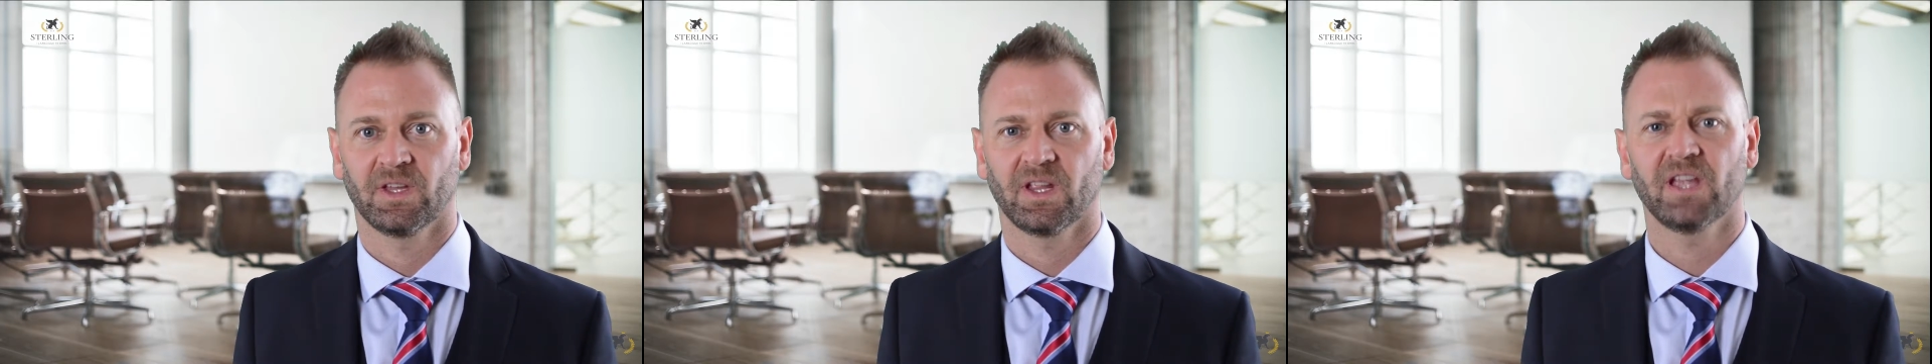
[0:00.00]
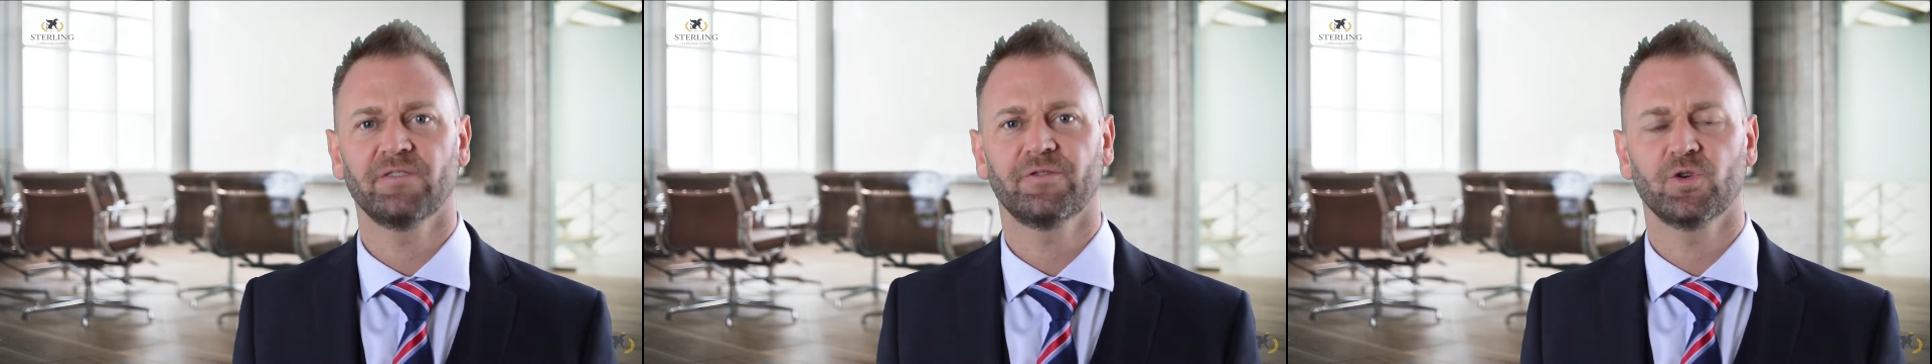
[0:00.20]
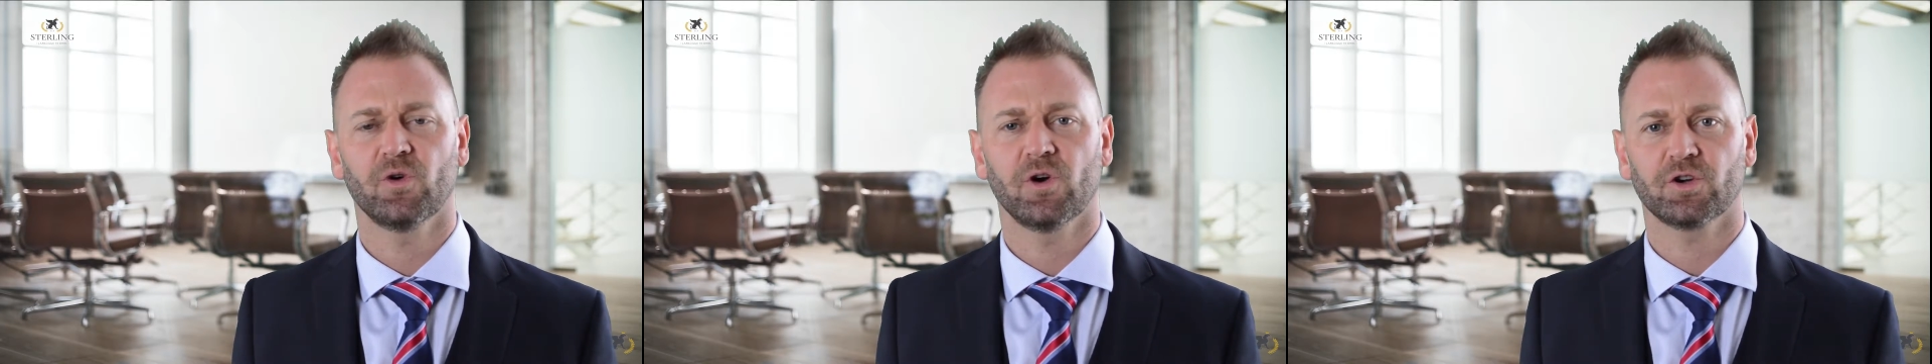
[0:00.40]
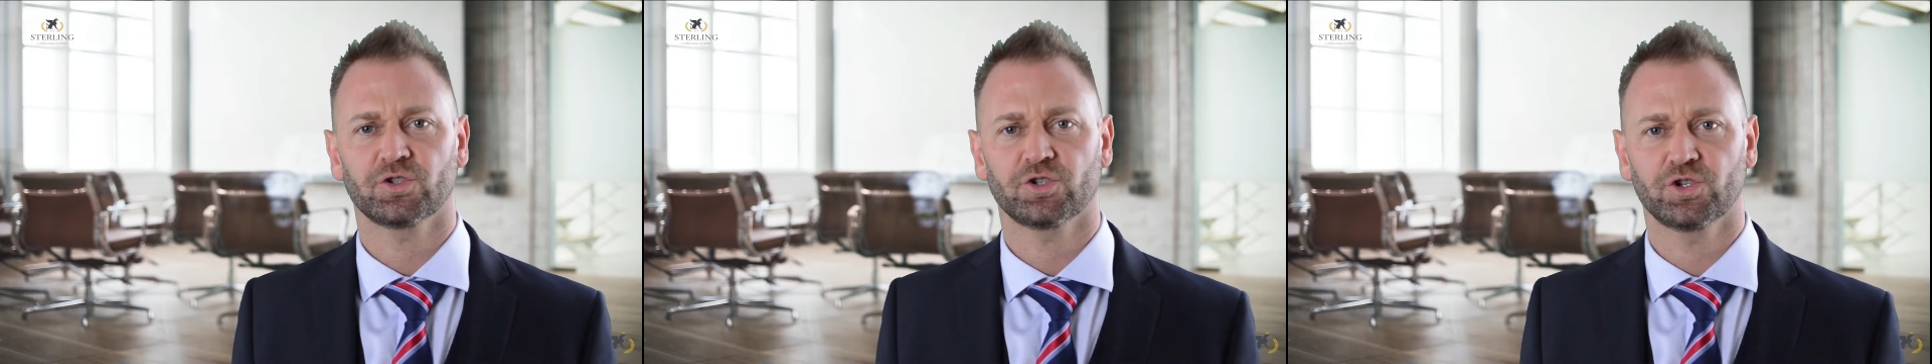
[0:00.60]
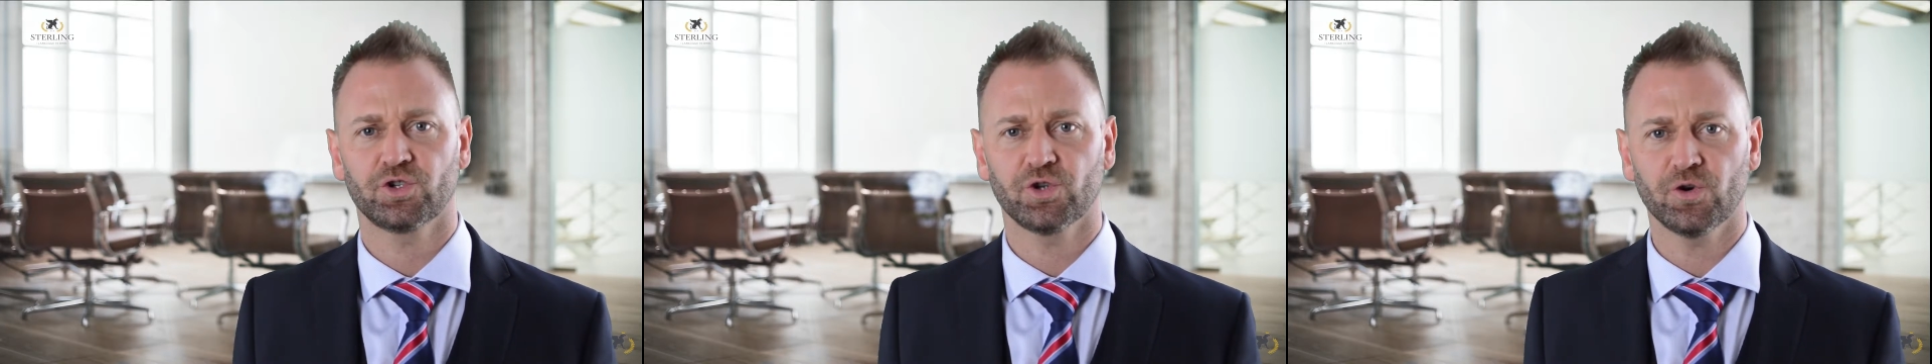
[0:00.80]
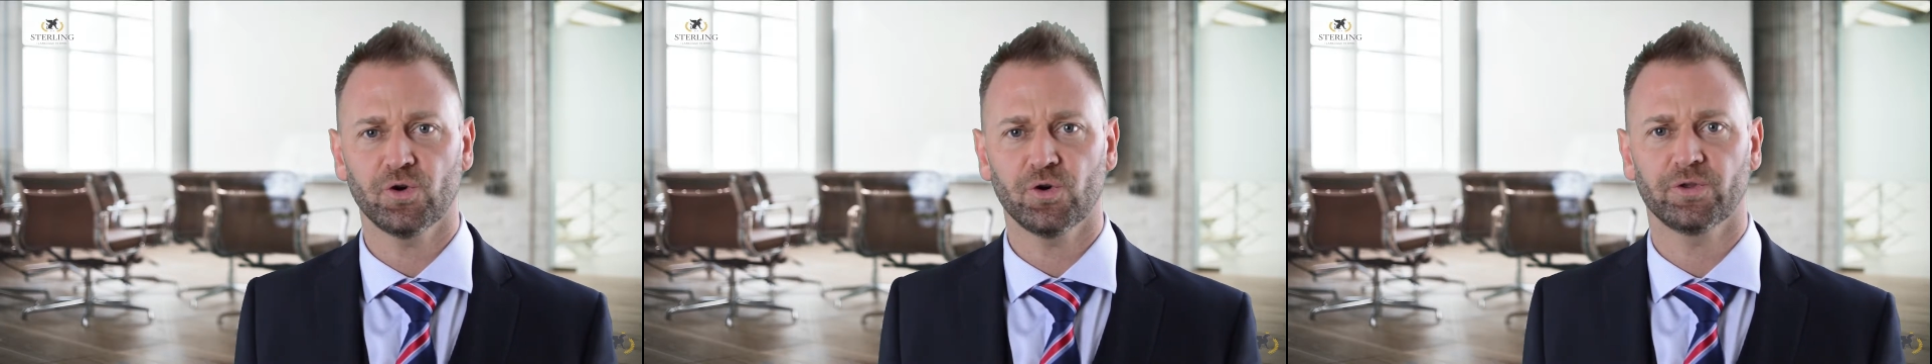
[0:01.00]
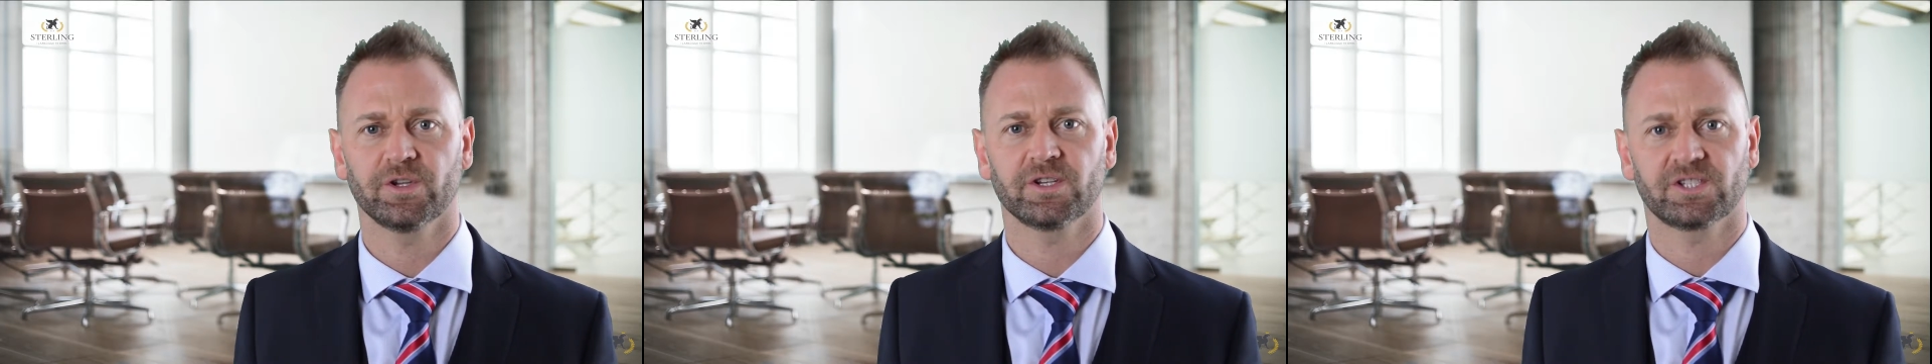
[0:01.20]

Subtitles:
If you are sure that